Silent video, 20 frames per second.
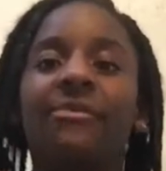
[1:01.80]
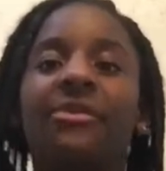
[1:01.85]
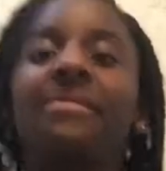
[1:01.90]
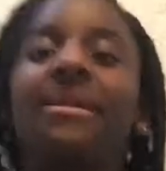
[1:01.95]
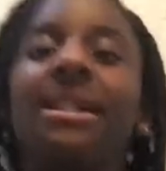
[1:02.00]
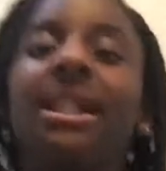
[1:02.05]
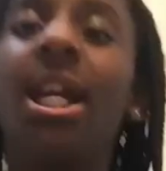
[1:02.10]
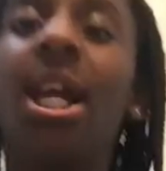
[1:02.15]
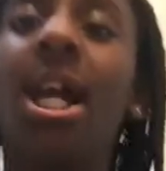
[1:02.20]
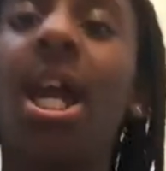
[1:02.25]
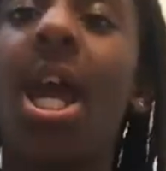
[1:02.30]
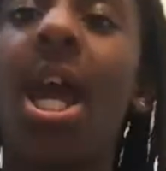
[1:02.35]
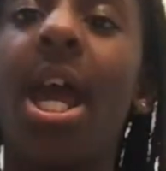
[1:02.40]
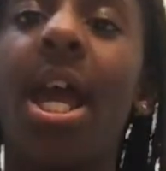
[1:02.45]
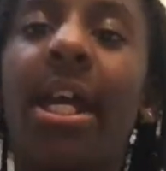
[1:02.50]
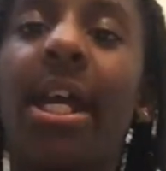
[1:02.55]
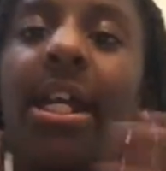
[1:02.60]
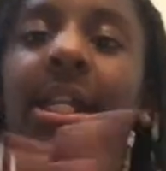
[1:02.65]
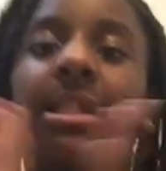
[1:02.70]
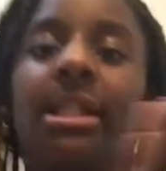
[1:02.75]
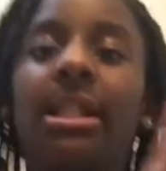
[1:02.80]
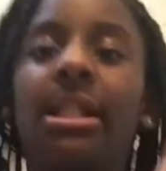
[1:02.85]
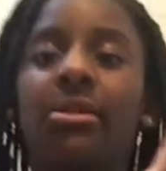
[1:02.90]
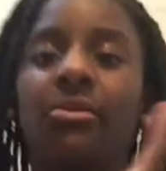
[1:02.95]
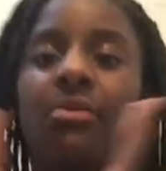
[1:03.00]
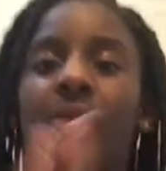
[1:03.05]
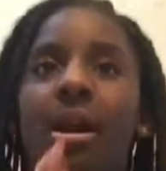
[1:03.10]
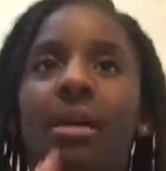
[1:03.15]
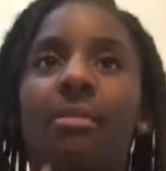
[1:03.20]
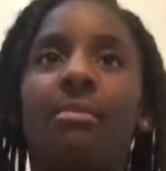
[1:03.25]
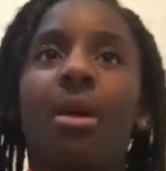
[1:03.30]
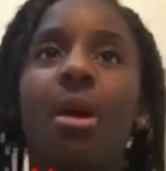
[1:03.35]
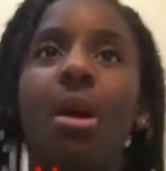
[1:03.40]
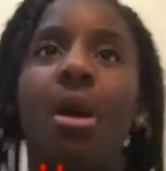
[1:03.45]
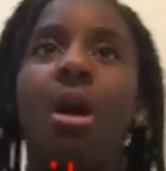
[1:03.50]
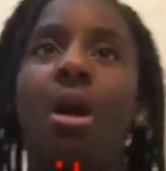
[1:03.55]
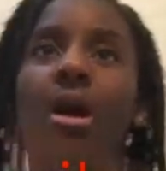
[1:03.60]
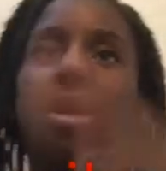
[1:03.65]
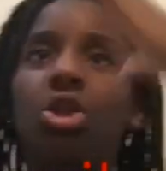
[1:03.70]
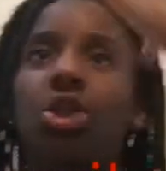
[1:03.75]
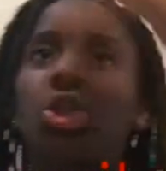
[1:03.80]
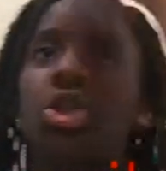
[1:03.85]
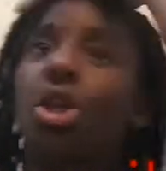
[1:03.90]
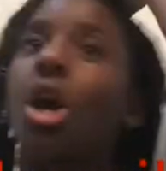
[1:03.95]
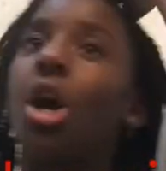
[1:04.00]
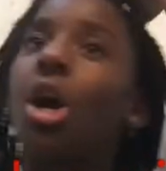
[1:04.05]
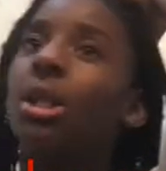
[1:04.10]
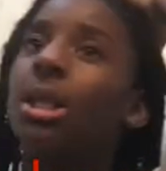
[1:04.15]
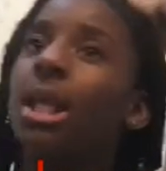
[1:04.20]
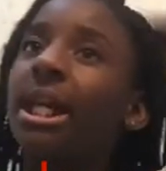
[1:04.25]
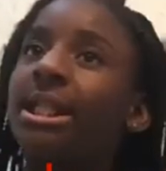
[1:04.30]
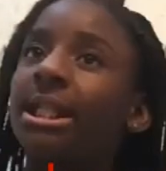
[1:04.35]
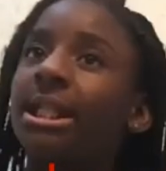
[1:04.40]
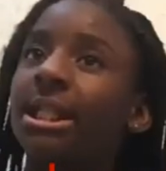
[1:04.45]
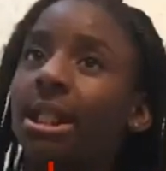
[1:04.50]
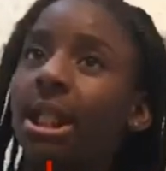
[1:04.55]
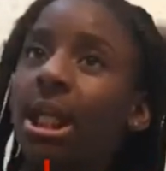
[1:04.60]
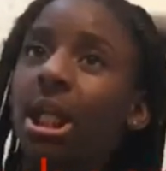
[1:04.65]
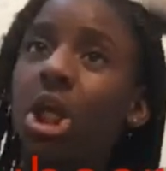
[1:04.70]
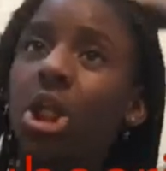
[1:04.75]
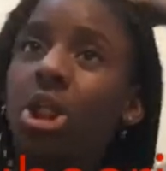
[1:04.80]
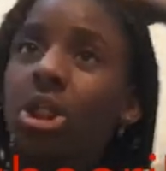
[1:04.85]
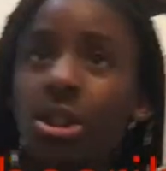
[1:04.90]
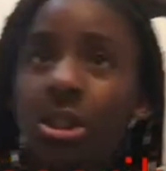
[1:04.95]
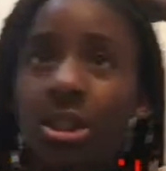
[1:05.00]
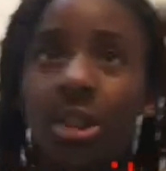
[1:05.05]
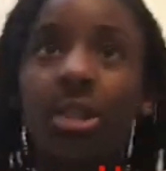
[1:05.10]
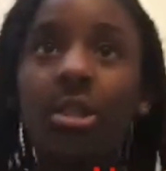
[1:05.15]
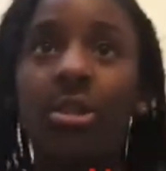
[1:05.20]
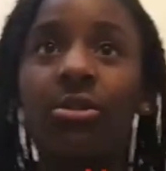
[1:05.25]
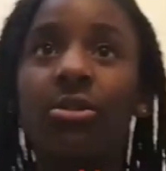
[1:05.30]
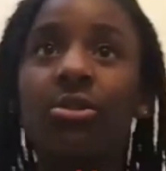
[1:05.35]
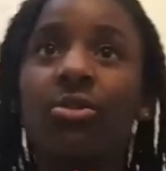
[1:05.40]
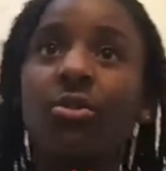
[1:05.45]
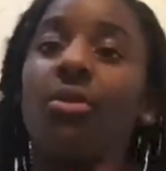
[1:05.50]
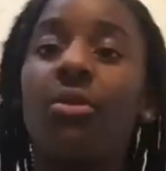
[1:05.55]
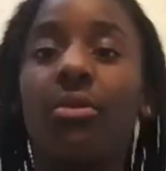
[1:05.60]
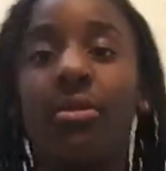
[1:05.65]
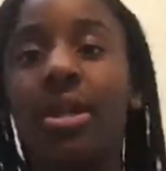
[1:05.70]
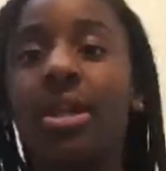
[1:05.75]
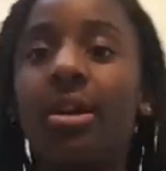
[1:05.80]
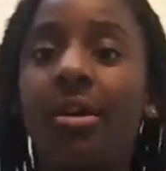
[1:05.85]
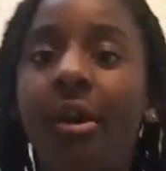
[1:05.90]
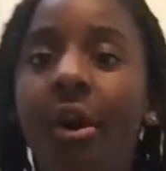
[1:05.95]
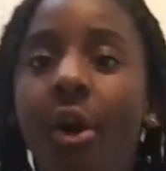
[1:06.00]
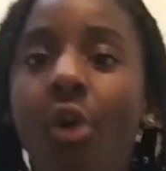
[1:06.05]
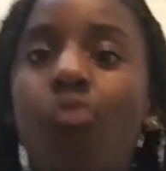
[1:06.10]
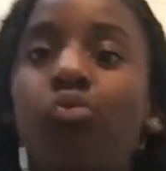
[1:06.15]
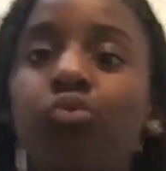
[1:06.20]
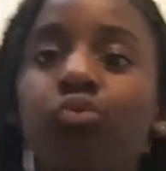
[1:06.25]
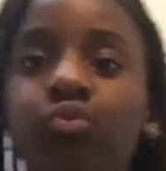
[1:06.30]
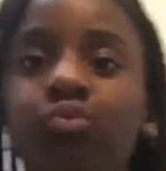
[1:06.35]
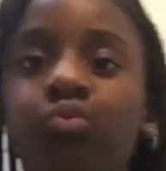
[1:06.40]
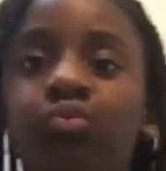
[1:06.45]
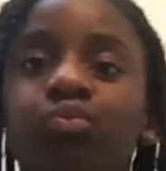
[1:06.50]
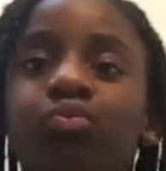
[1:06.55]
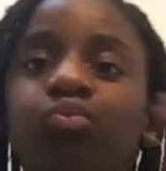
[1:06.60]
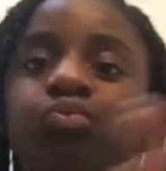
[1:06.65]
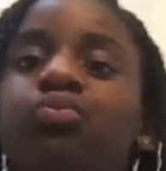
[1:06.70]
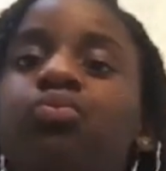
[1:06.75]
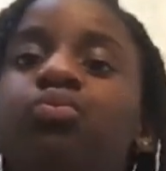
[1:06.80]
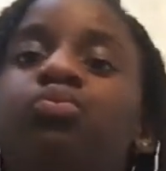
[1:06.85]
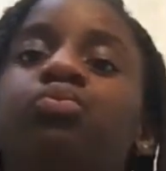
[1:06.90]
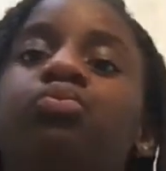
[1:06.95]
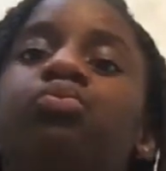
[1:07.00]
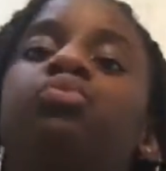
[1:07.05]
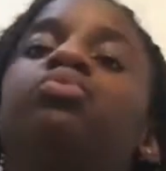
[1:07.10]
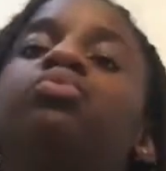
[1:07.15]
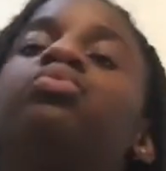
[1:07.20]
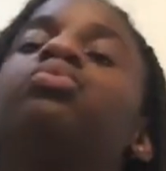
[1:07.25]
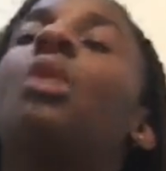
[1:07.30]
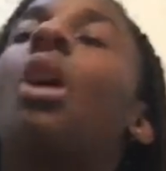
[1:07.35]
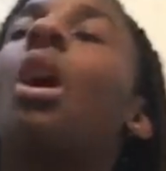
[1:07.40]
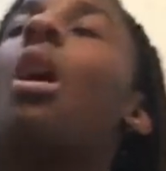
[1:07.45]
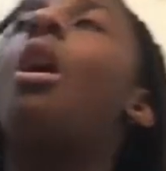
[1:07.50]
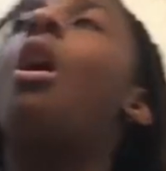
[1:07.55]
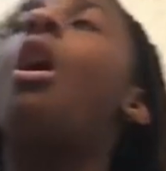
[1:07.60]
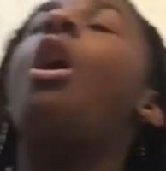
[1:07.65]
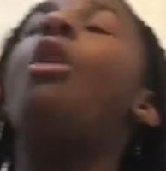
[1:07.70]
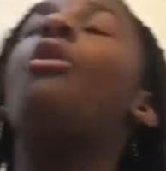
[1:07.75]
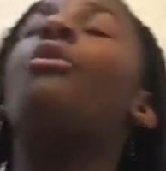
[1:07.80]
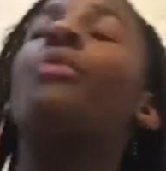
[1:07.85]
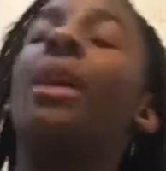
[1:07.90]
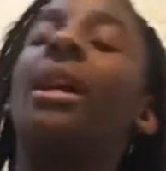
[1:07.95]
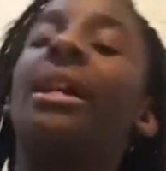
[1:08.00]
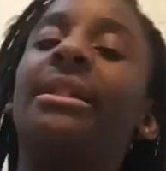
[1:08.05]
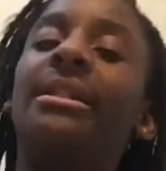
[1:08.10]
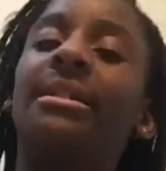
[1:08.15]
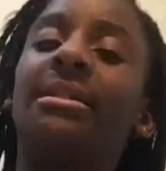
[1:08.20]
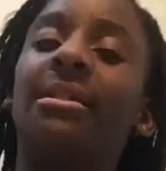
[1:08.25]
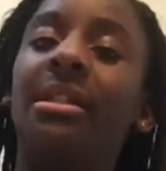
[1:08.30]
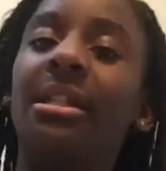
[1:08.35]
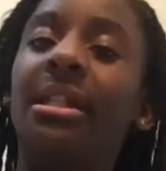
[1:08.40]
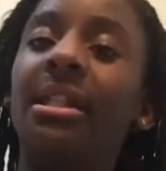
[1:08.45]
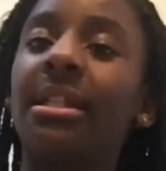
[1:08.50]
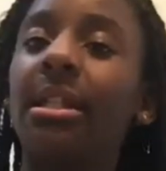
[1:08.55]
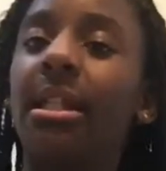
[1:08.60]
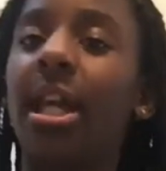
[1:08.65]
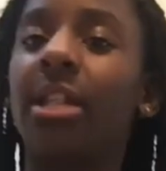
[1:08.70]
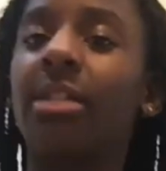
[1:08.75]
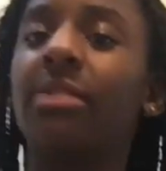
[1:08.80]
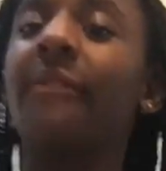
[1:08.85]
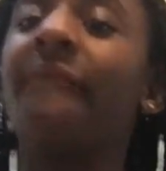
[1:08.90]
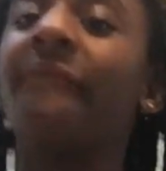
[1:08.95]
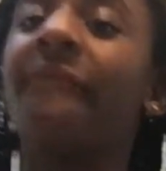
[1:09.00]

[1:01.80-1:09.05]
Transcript: for me, and subscribe. So let's get on to this tutorial. Alright, so this is like the